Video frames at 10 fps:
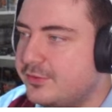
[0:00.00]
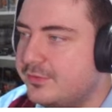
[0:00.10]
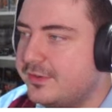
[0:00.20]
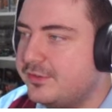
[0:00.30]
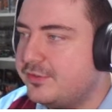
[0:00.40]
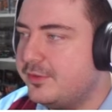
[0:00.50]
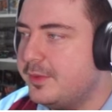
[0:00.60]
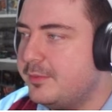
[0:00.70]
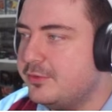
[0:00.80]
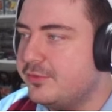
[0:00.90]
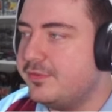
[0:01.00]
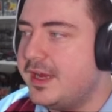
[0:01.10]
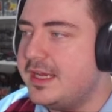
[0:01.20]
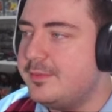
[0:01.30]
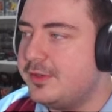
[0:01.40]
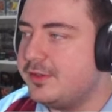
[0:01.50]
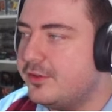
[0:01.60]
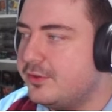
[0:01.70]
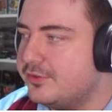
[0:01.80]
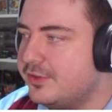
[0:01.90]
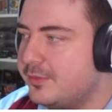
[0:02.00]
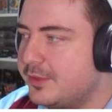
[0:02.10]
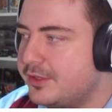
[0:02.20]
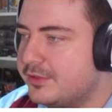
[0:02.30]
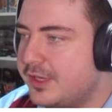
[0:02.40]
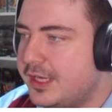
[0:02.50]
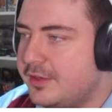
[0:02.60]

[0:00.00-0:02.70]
so visit some of the most vibrant courts in the world